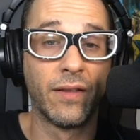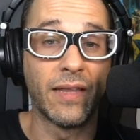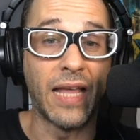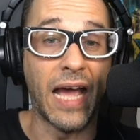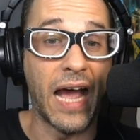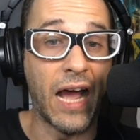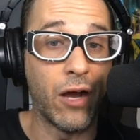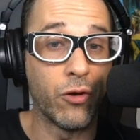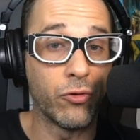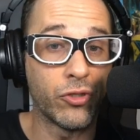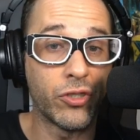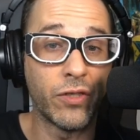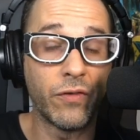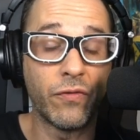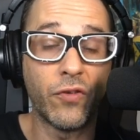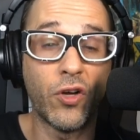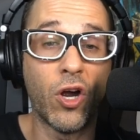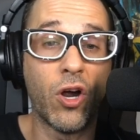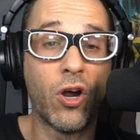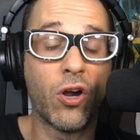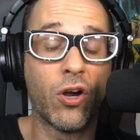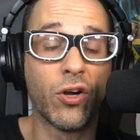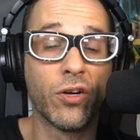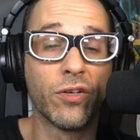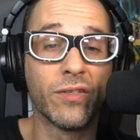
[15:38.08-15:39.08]
the house of
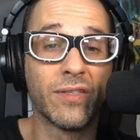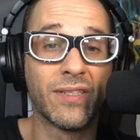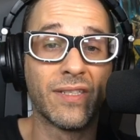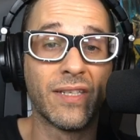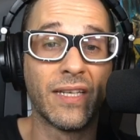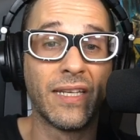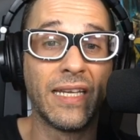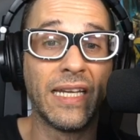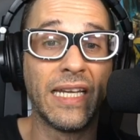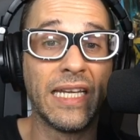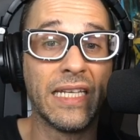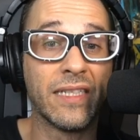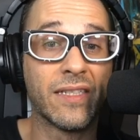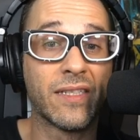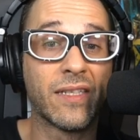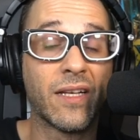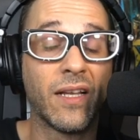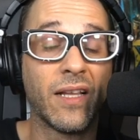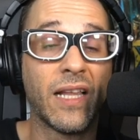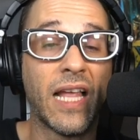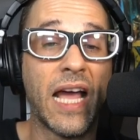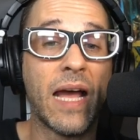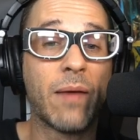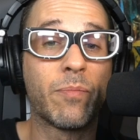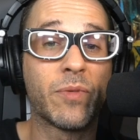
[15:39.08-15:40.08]
cards is
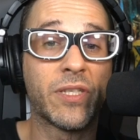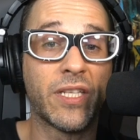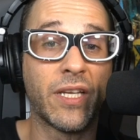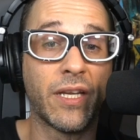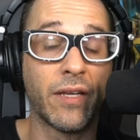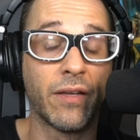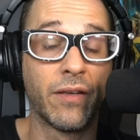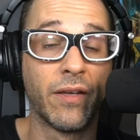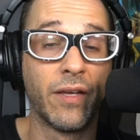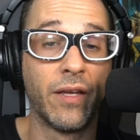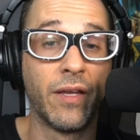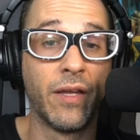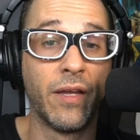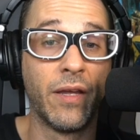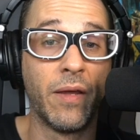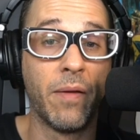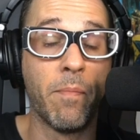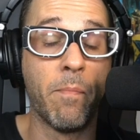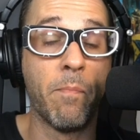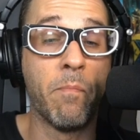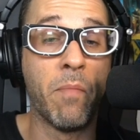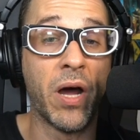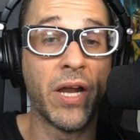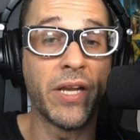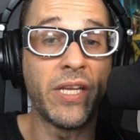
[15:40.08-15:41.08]
collapsing.
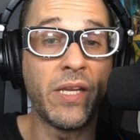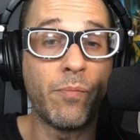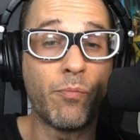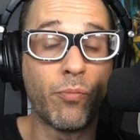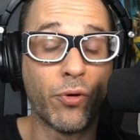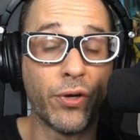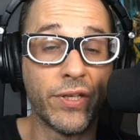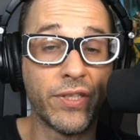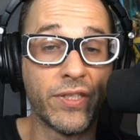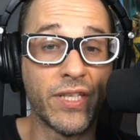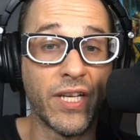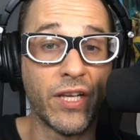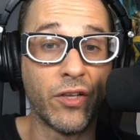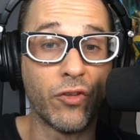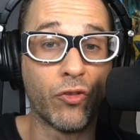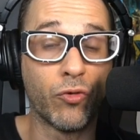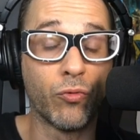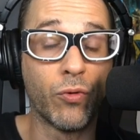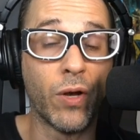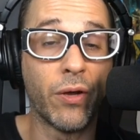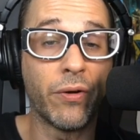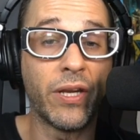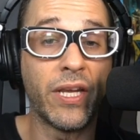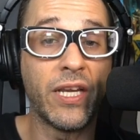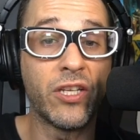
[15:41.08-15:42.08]
Money printing
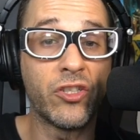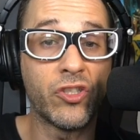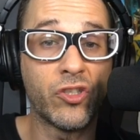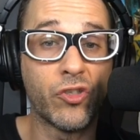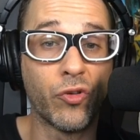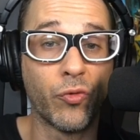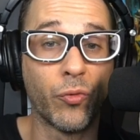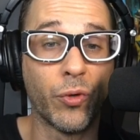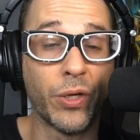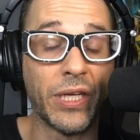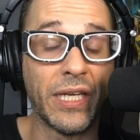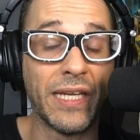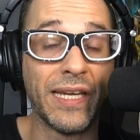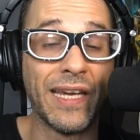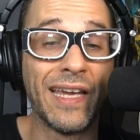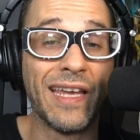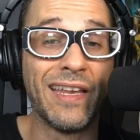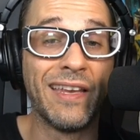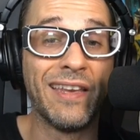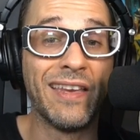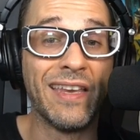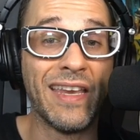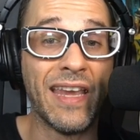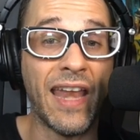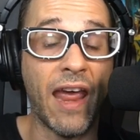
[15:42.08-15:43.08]
throughout history
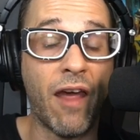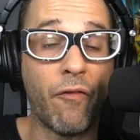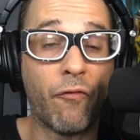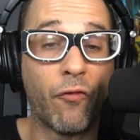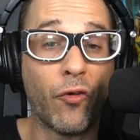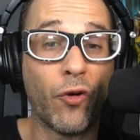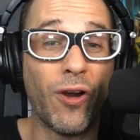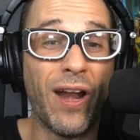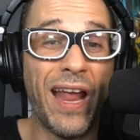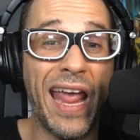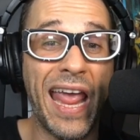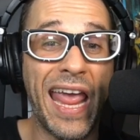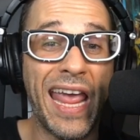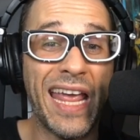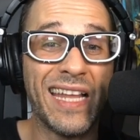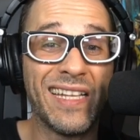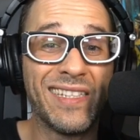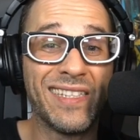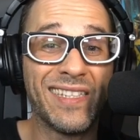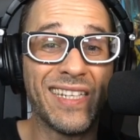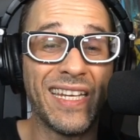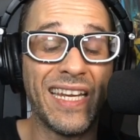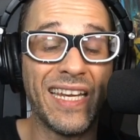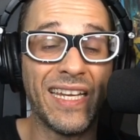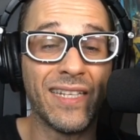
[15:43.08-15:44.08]
never
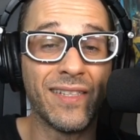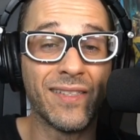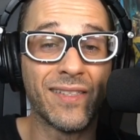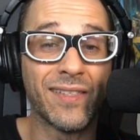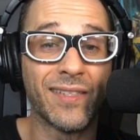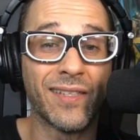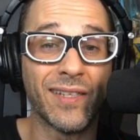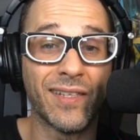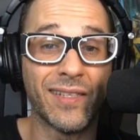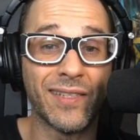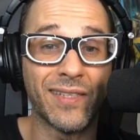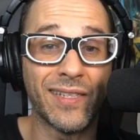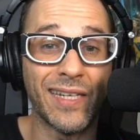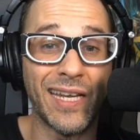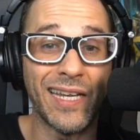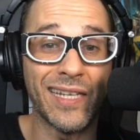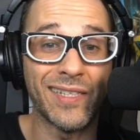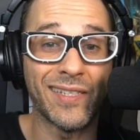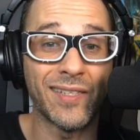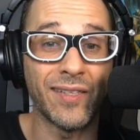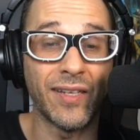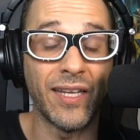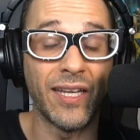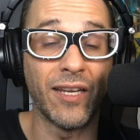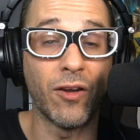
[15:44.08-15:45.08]
ends in
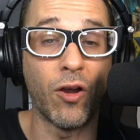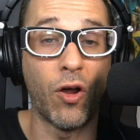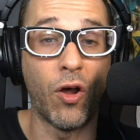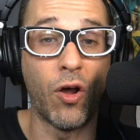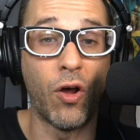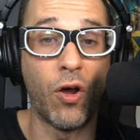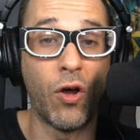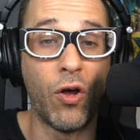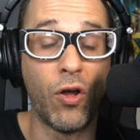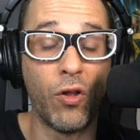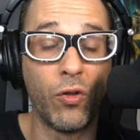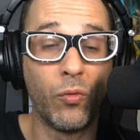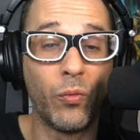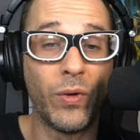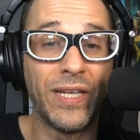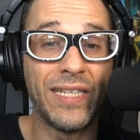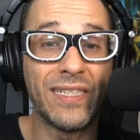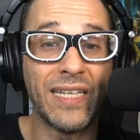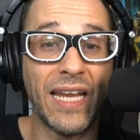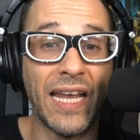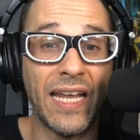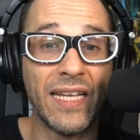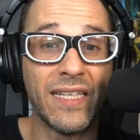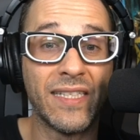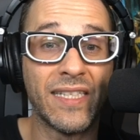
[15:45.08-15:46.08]
success. It
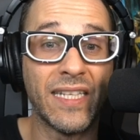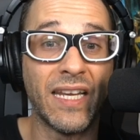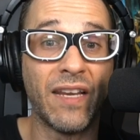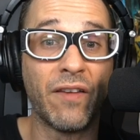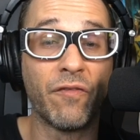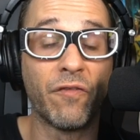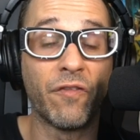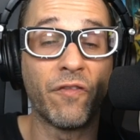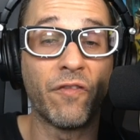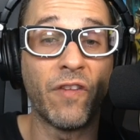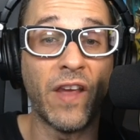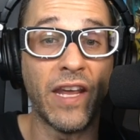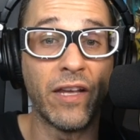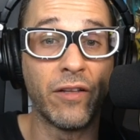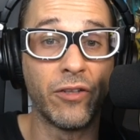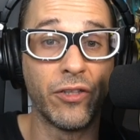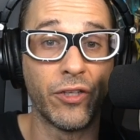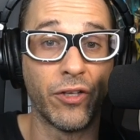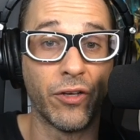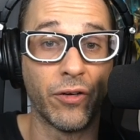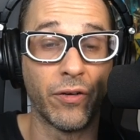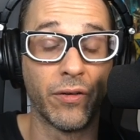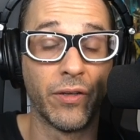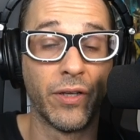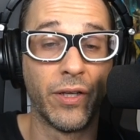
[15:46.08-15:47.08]
always ends in
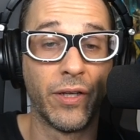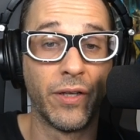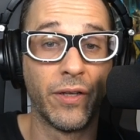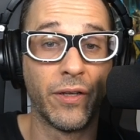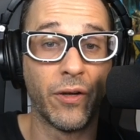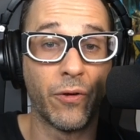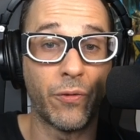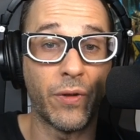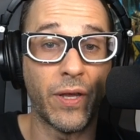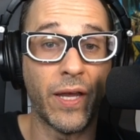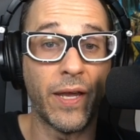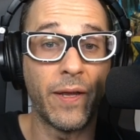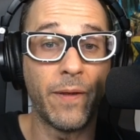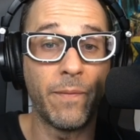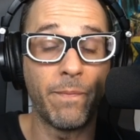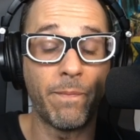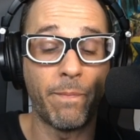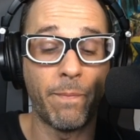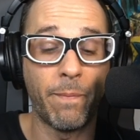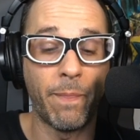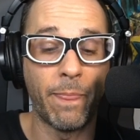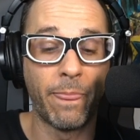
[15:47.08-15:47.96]
failure, okay?